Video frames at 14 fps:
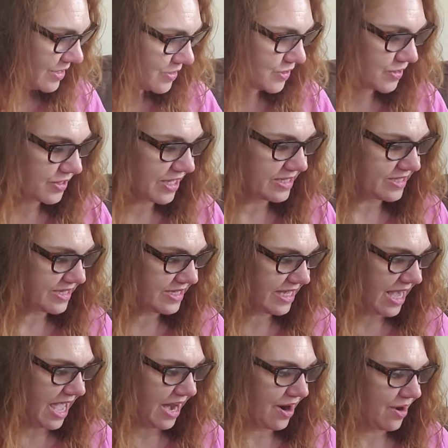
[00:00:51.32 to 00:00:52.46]
So let's
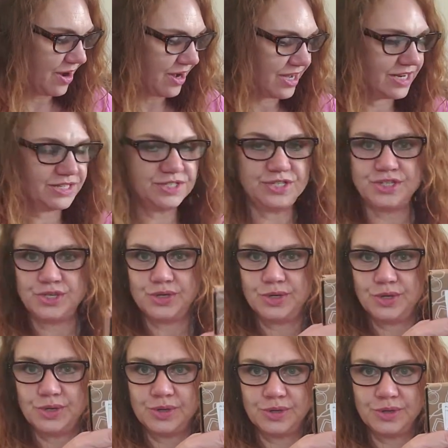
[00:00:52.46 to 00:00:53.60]
get on
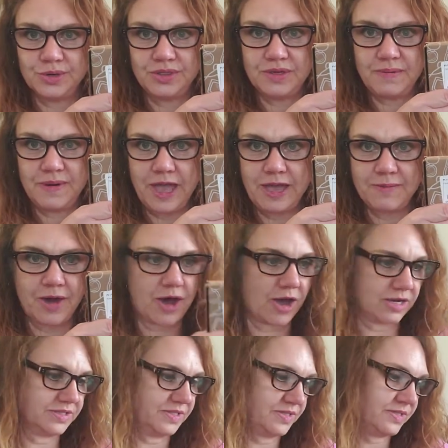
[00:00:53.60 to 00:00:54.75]
to the baby
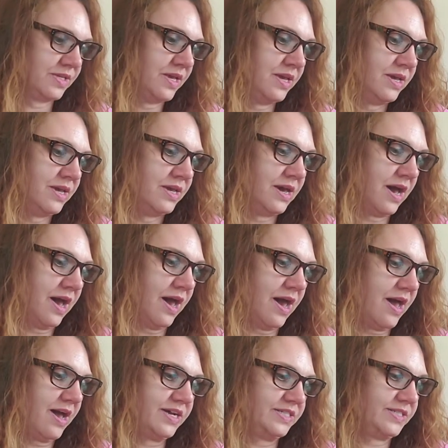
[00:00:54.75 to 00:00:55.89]
box.
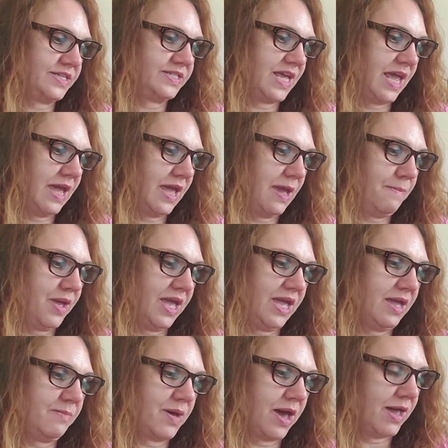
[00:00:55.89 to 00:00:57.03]
Uh, it says, hey
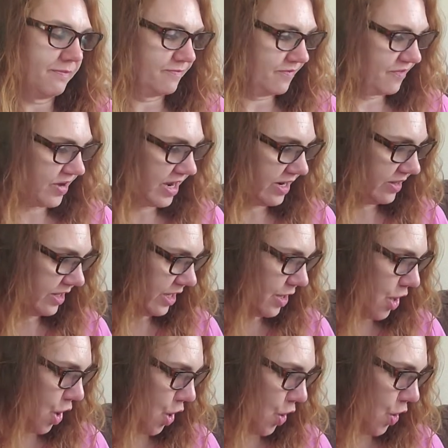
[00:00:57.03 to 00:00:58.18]
babe, I'm finally
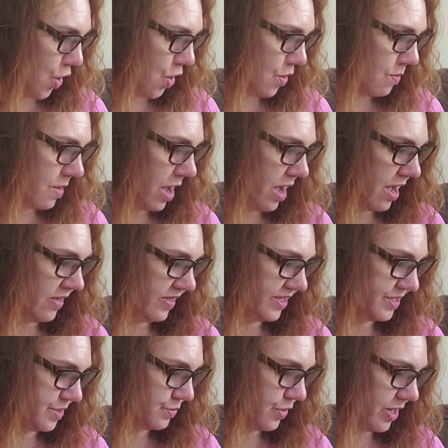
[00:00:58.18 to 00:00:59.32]
home.
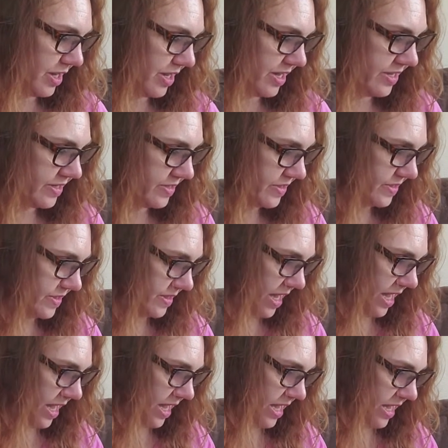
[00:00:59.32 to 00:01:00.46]
This was
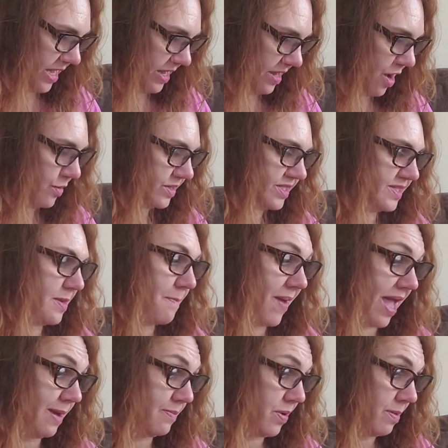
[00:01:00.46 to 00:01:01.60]
a, oh, it's the
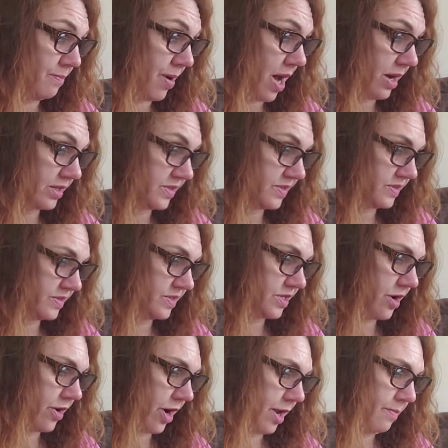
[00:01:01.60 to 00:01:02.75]
Babe box,
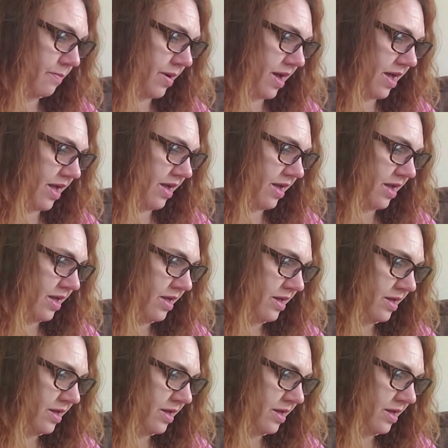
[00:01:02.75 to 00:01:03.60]
sorry, by